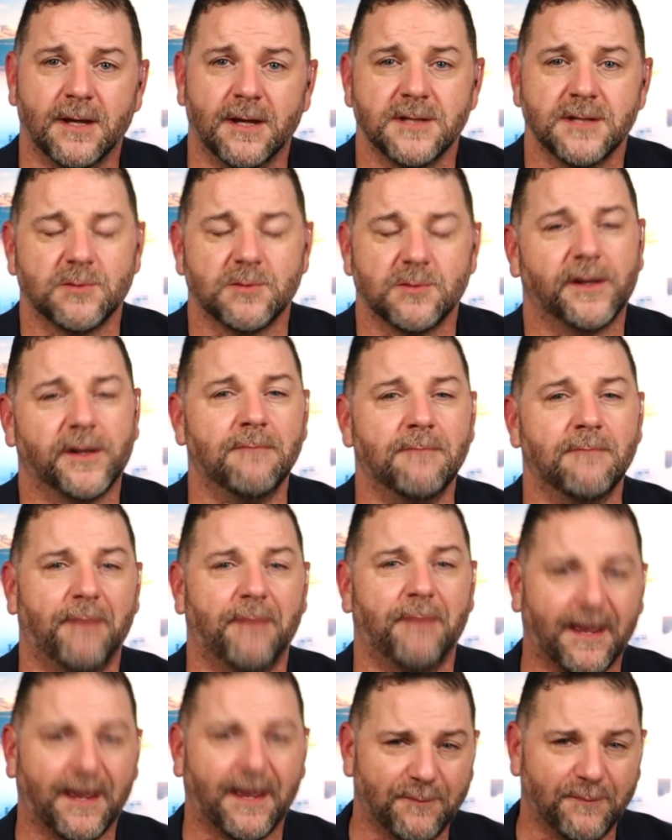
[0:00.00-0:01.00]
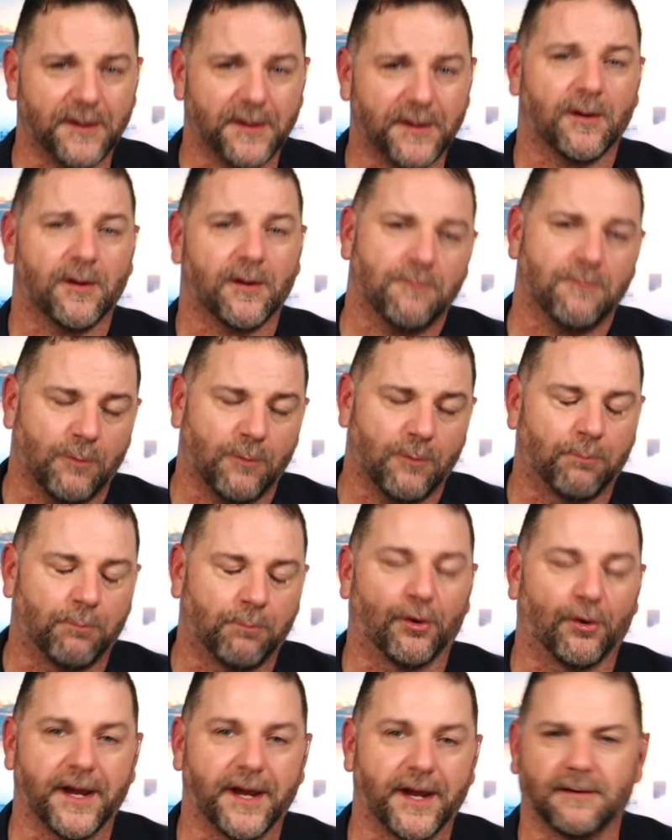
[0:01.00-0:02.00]
So when we come back from the great
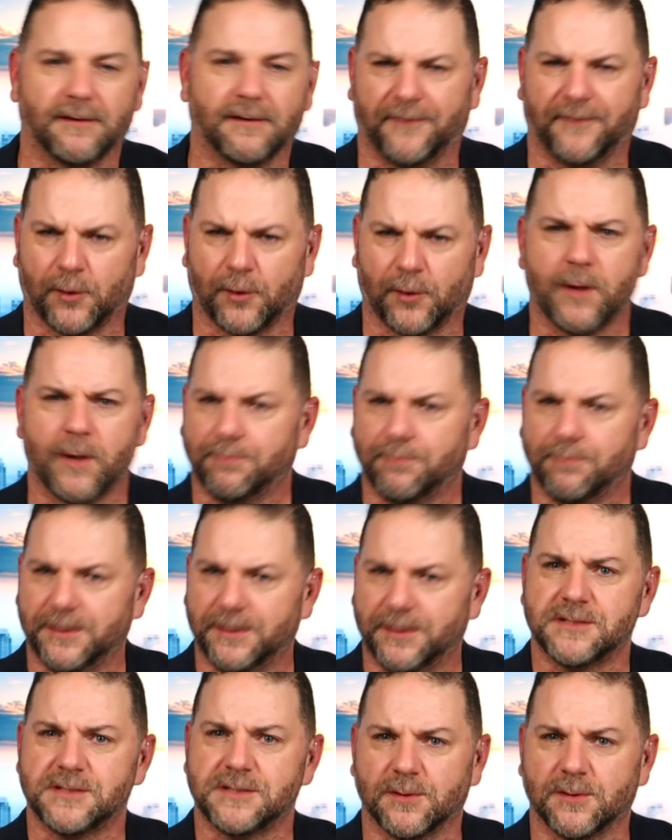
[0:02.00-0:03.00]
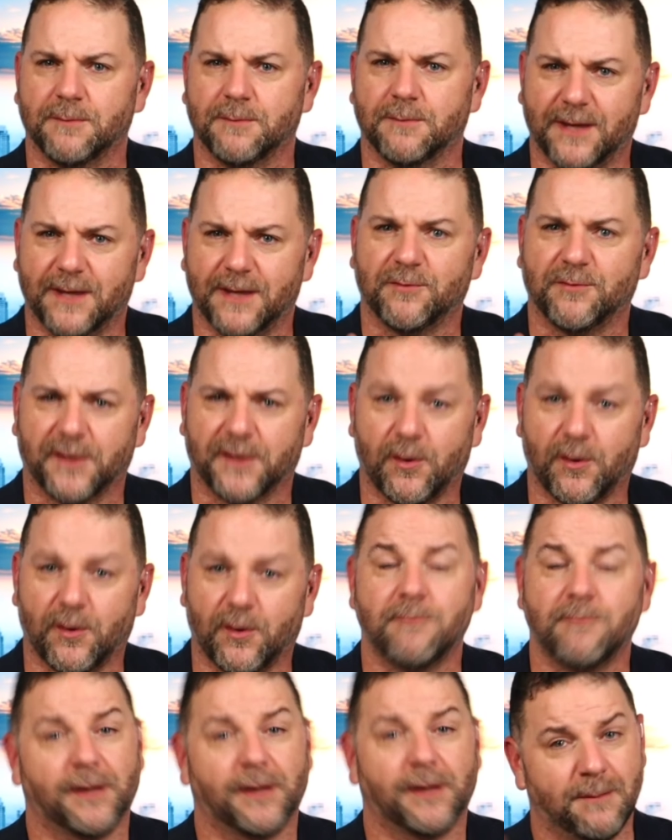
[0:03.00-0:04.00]
break, not the great, please don't come back from the
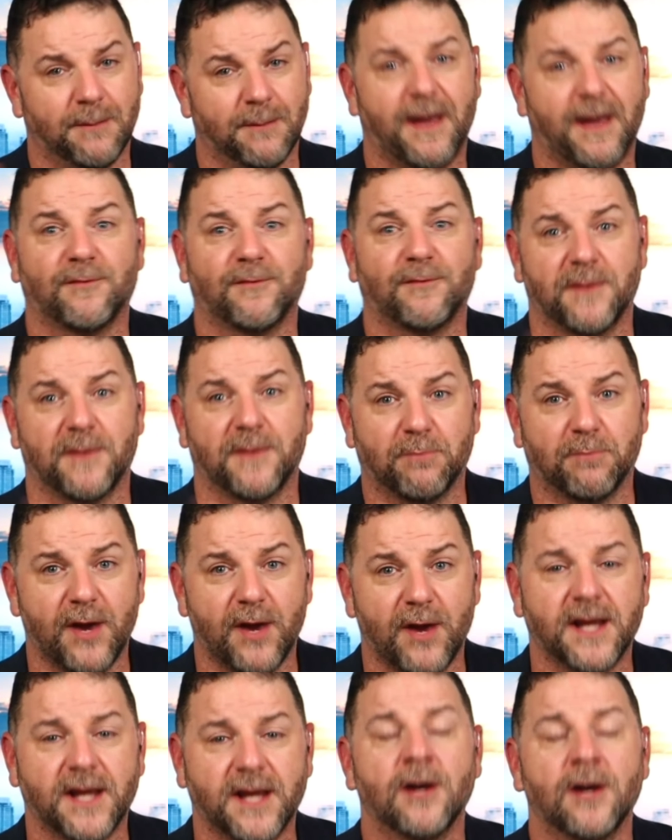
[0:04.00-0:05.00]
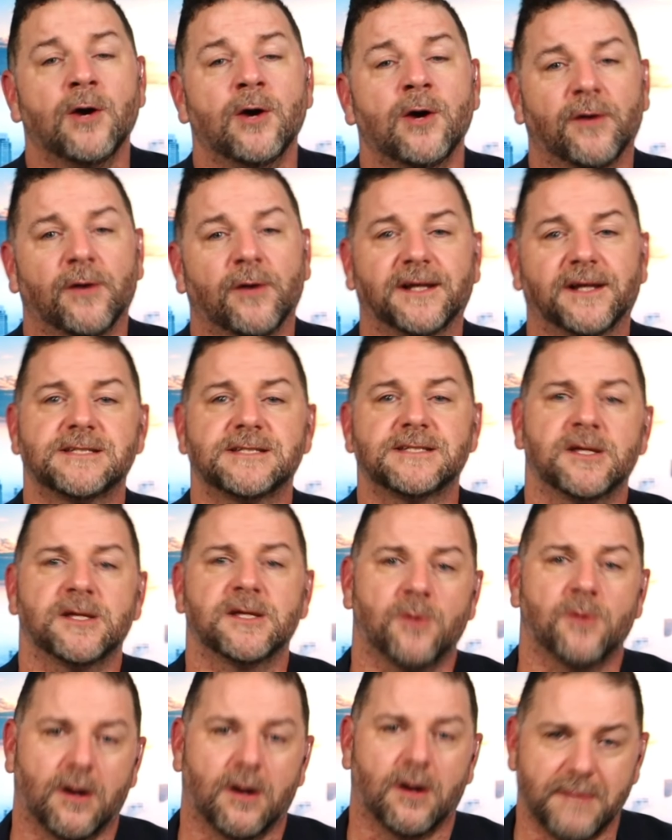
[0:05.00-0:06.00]
great, but come back from the break, we're going to
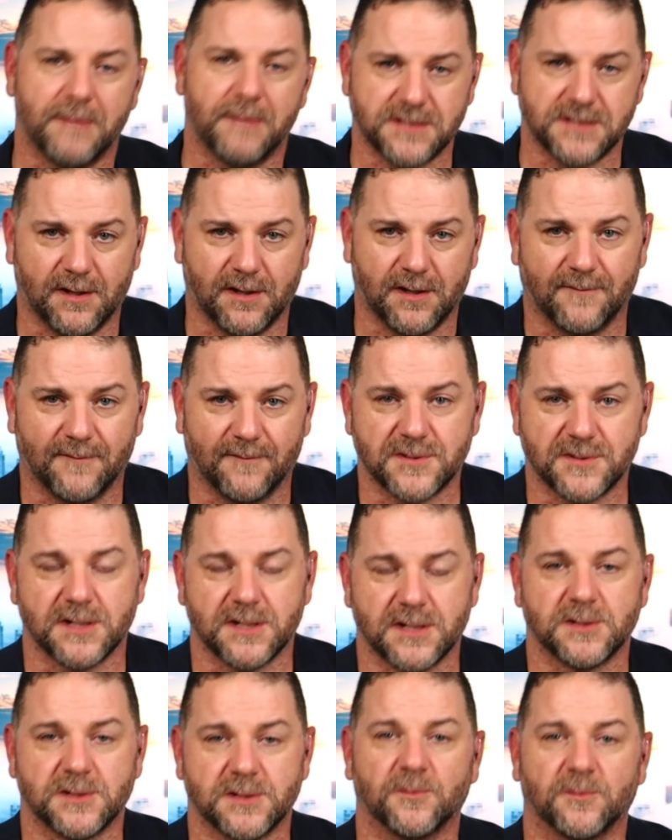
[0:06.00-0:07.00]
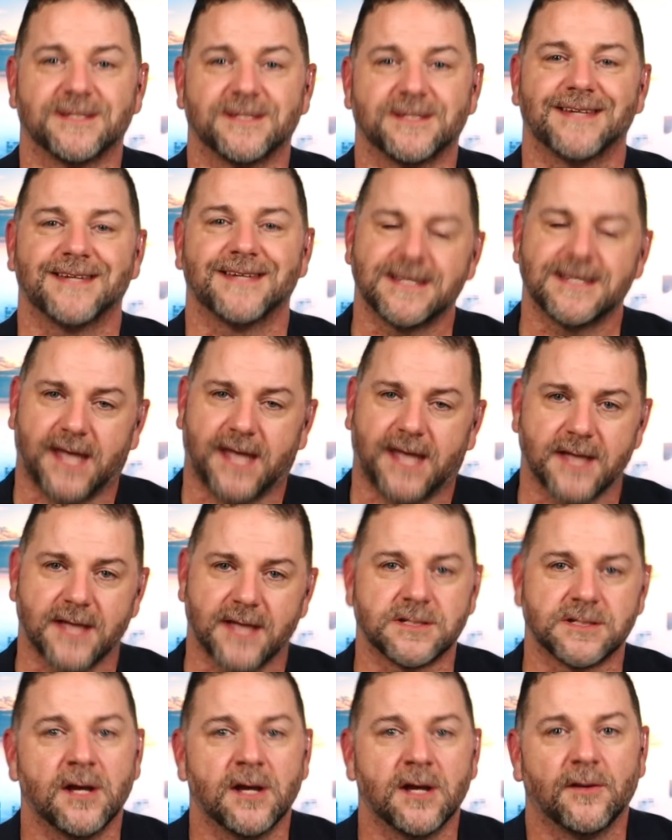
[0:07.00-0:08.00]
continue our amazing conversation with today's
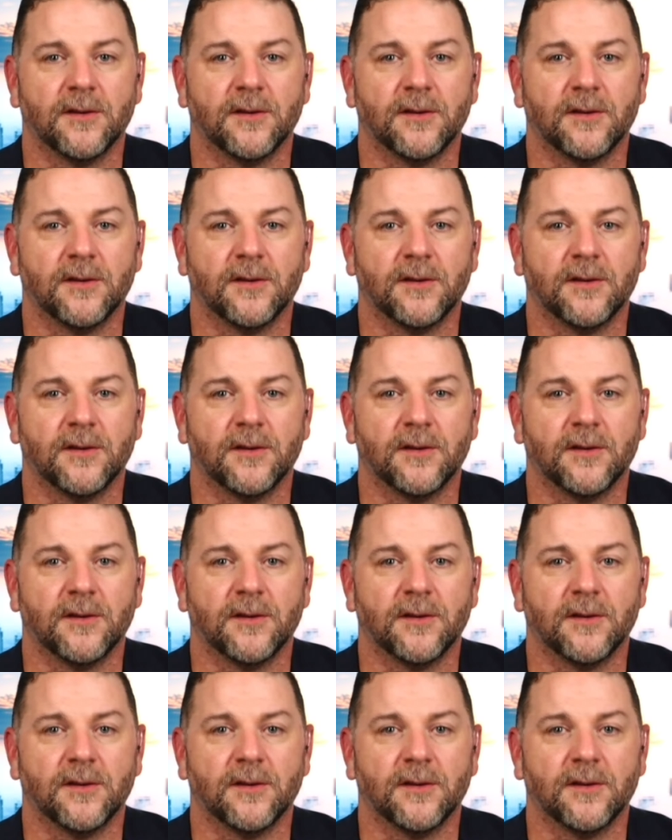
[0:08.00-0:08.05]
guest, the